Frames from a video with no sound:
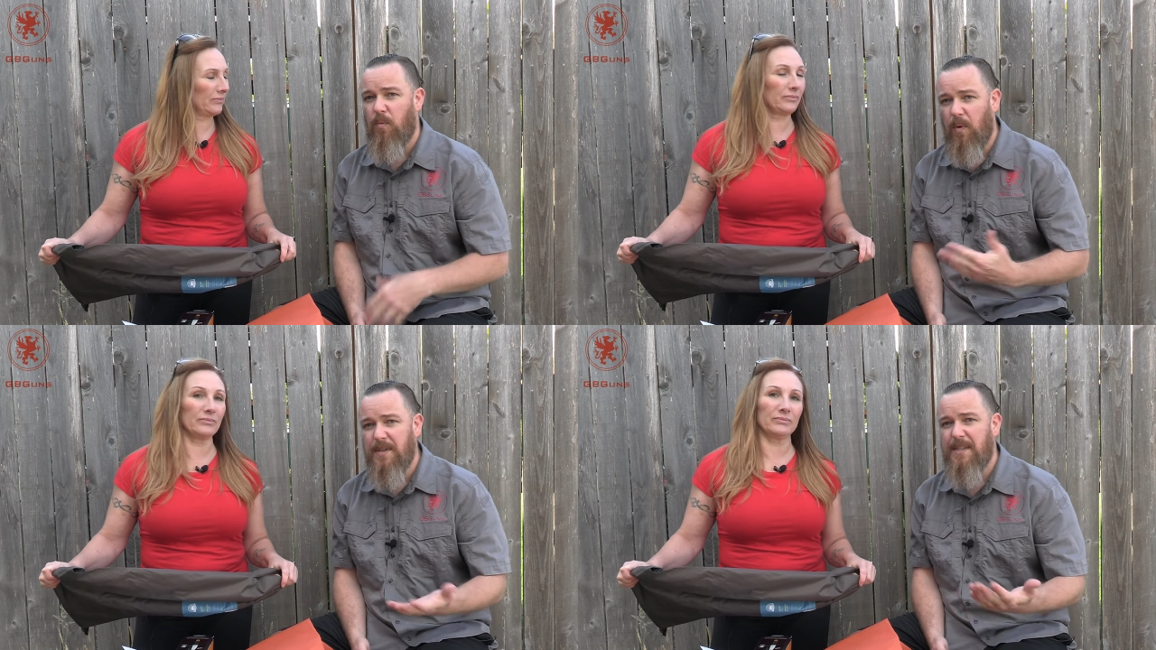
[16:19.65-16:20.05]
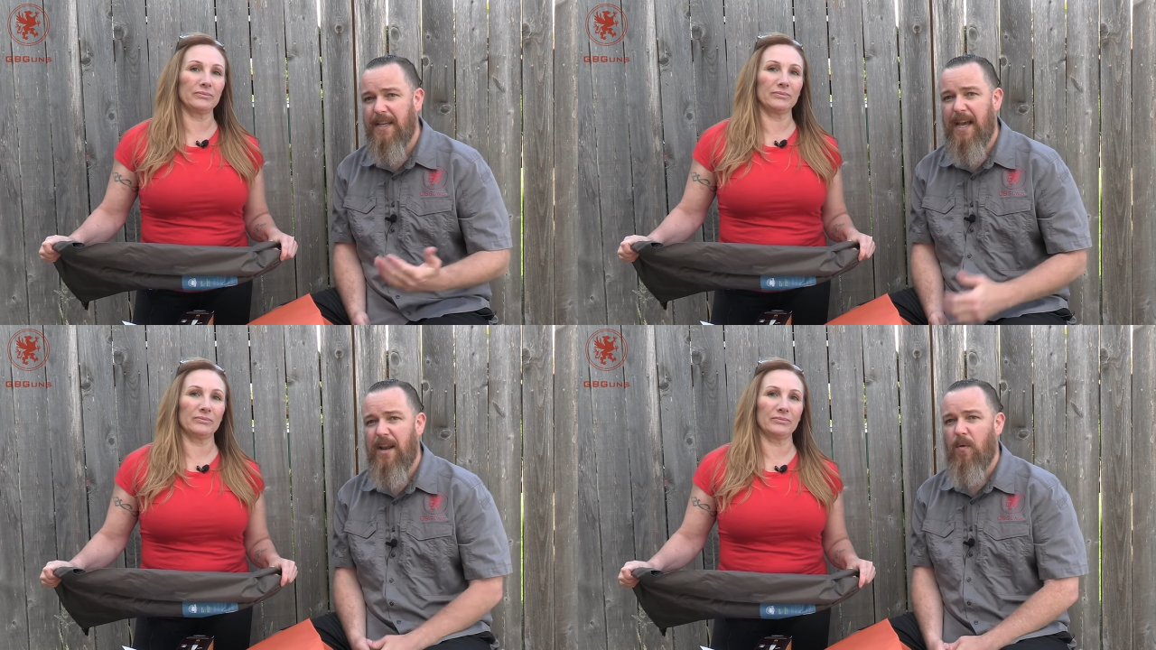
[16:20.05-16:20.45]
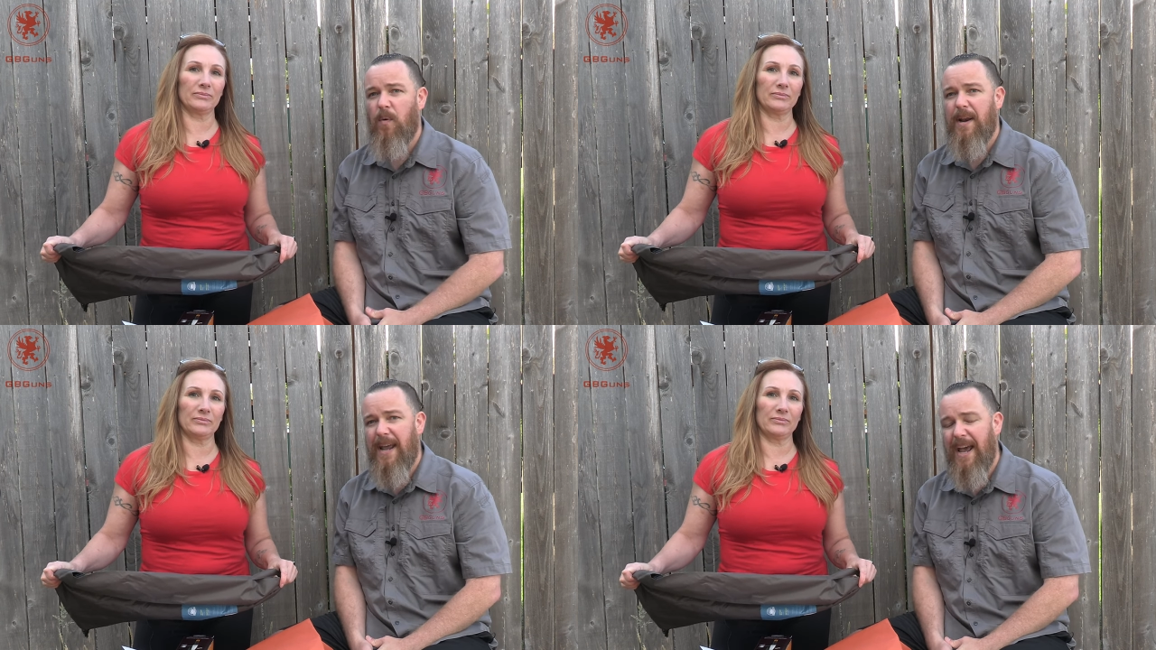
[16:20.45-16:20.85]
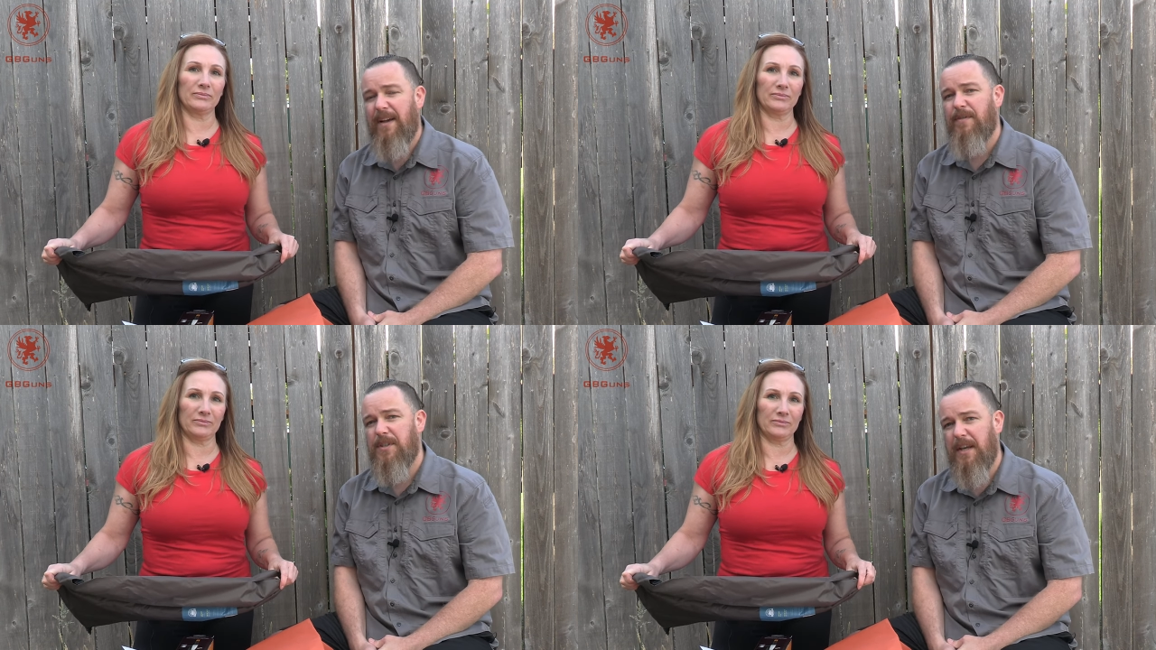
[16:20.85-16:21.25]
Speaker 1: once again one
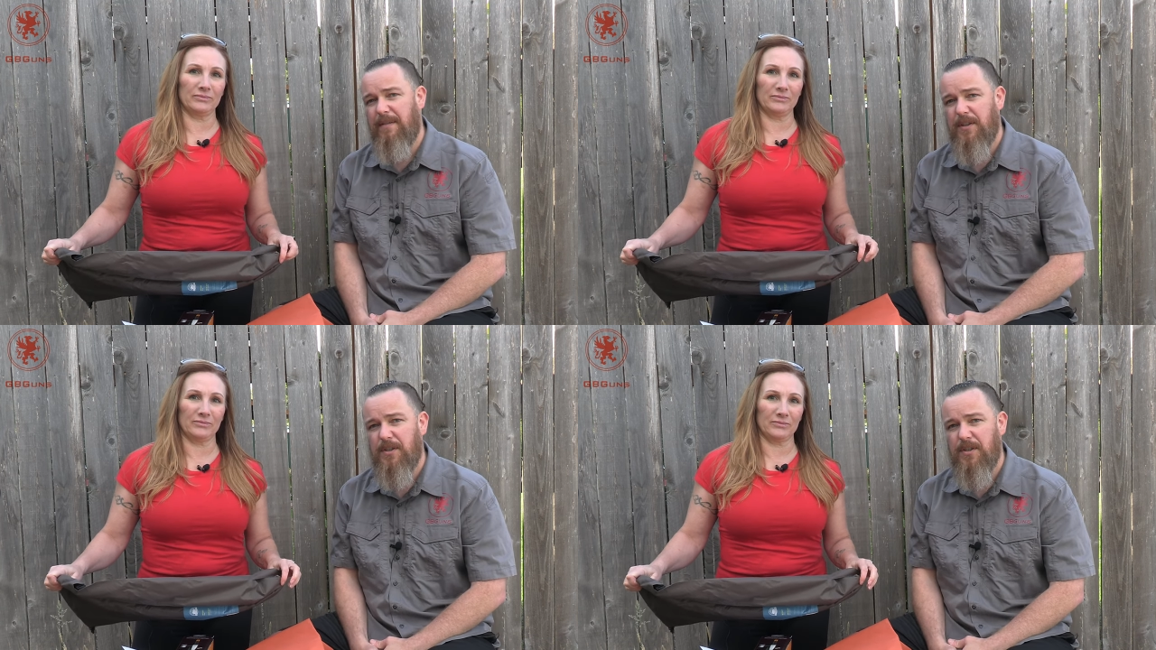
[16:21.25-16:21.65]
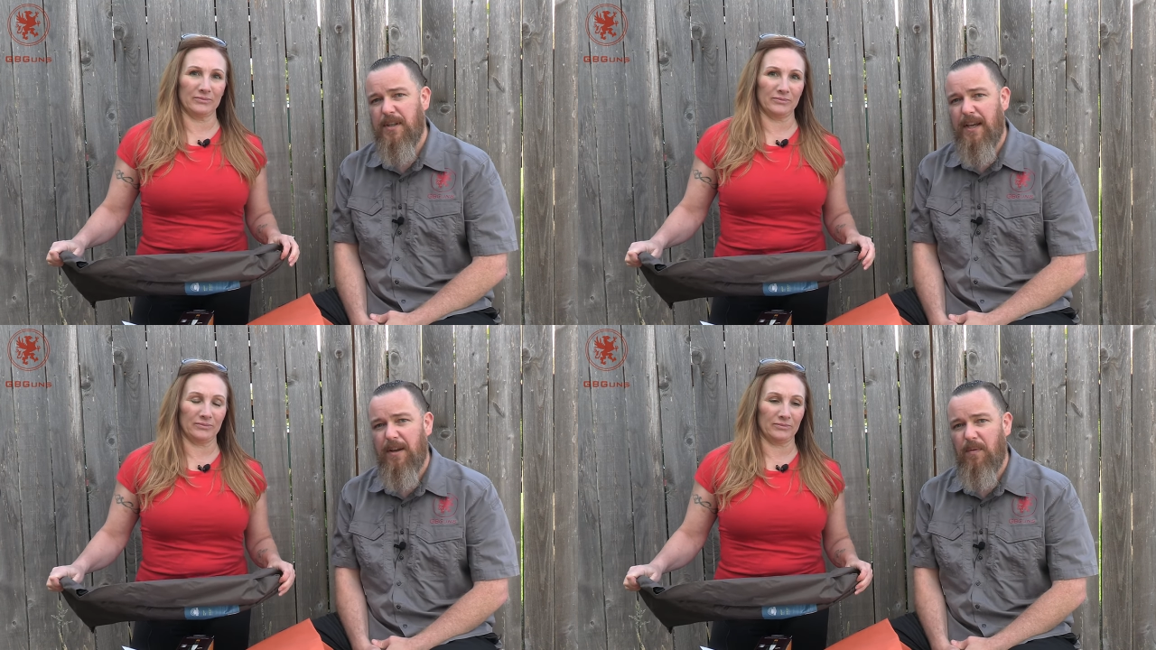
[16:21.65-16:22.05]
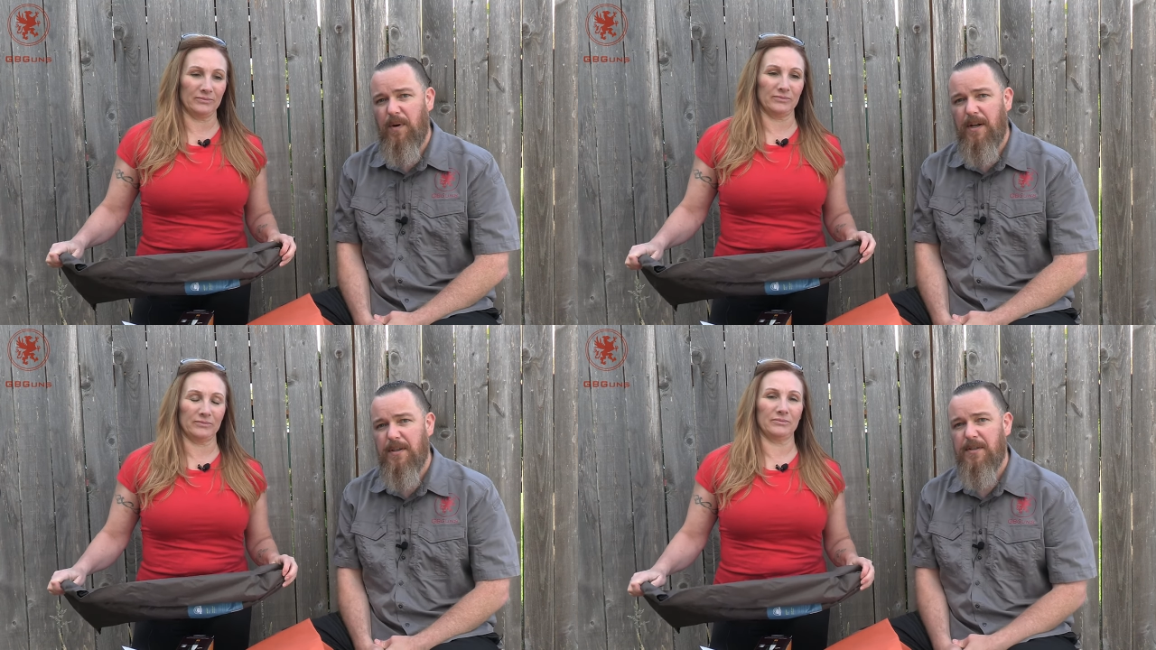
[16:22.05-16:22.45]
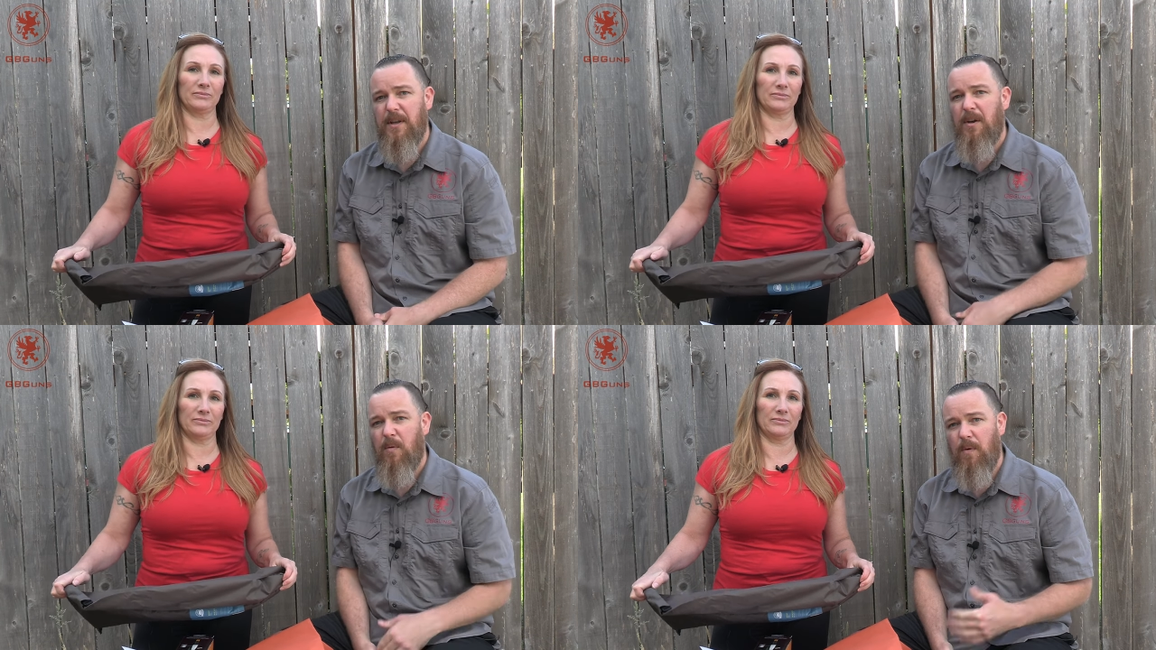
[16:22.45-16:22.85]
heck of a savings, just like it
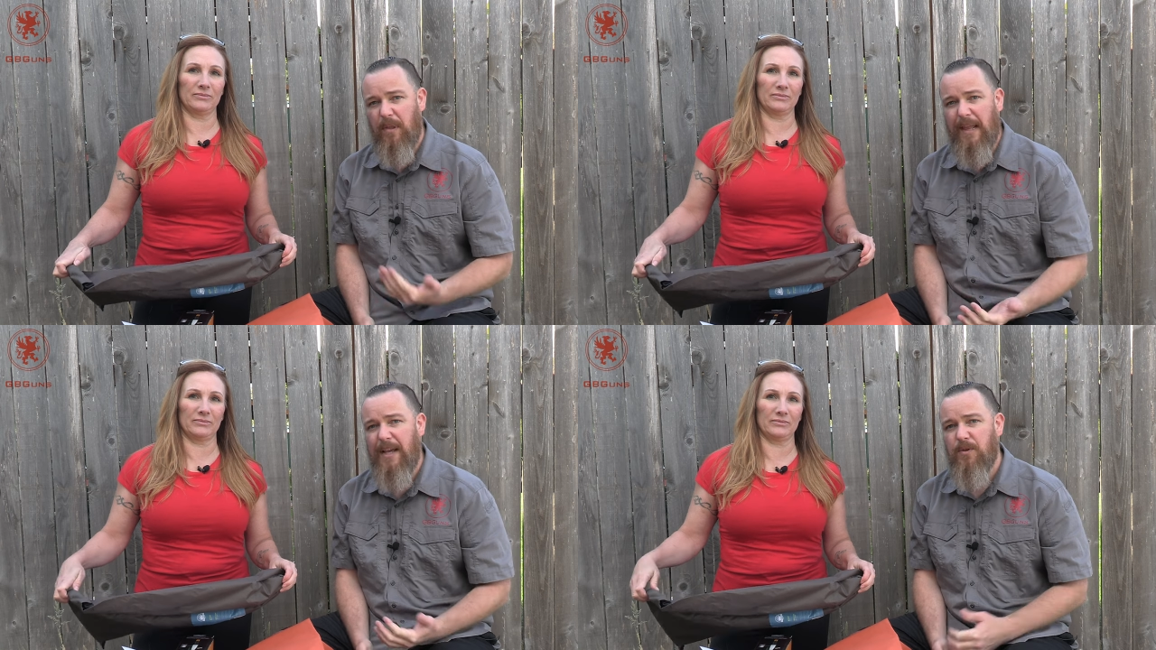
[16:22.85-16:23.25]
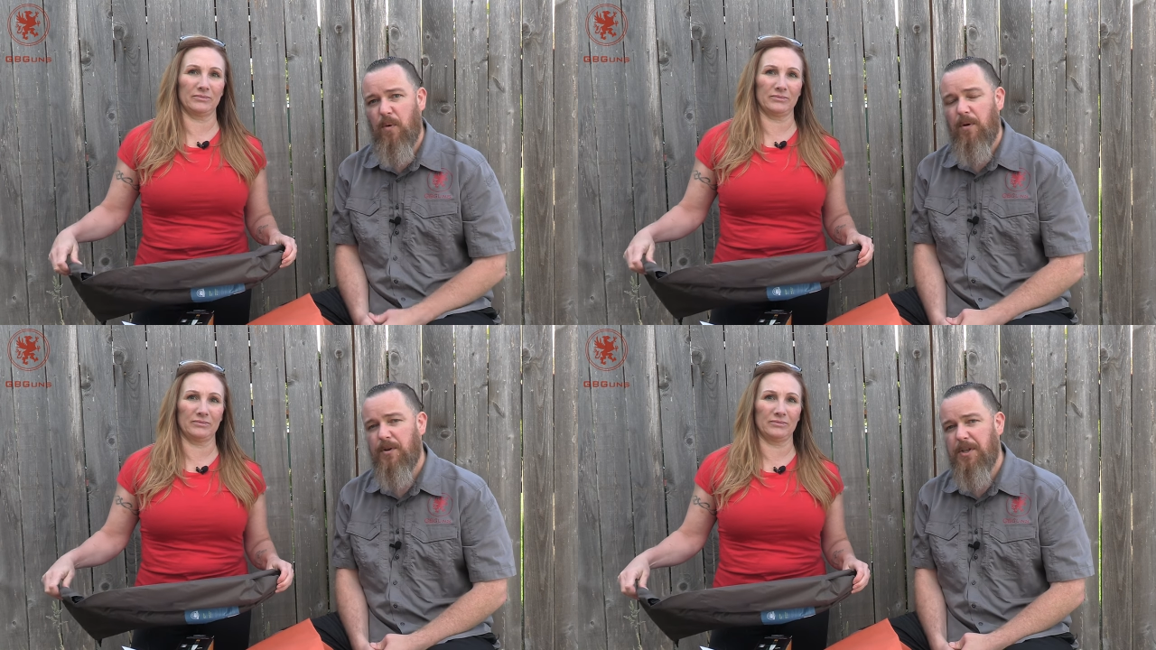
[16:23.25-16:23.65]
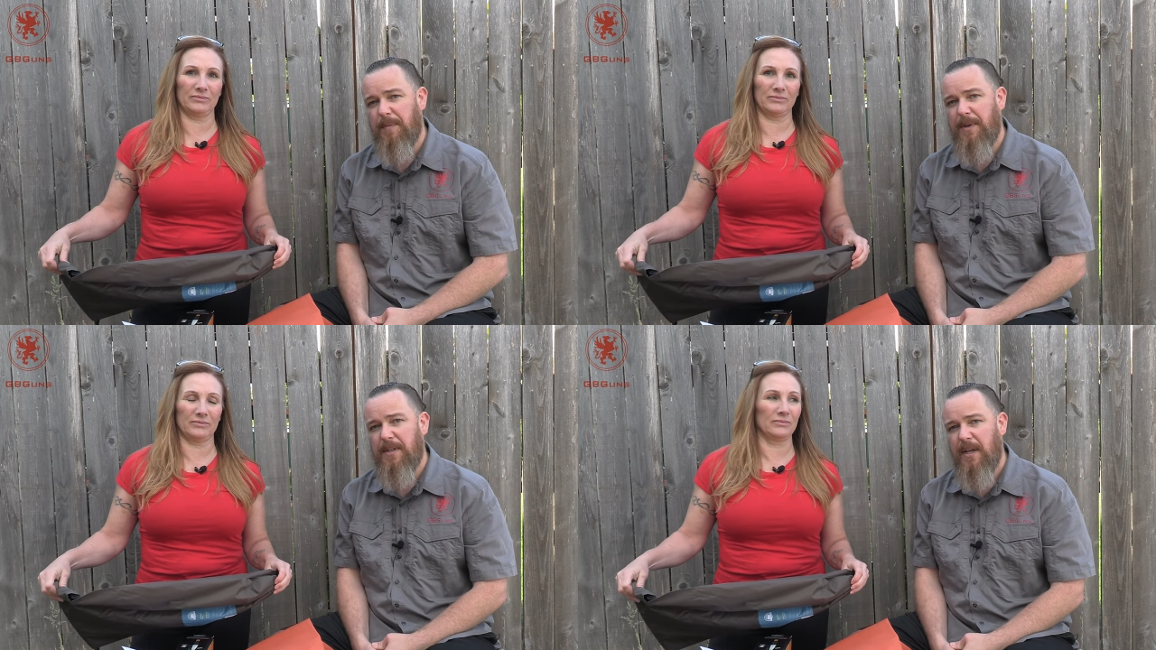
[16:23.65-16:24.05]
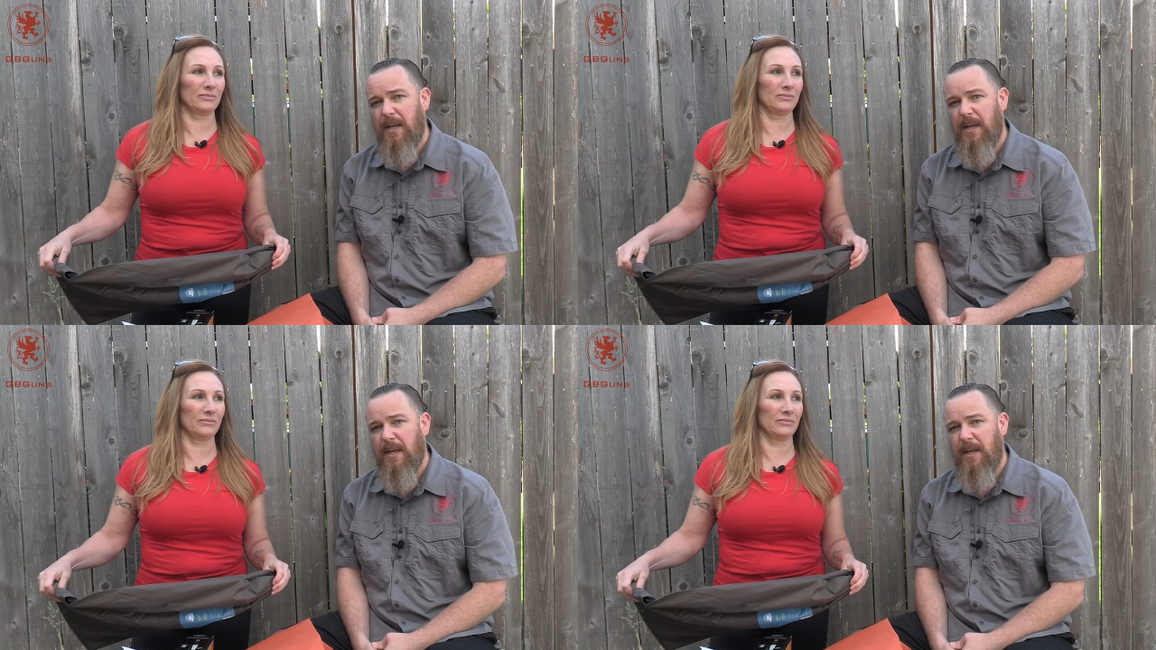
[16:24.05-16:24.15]
was with last quarter shipment.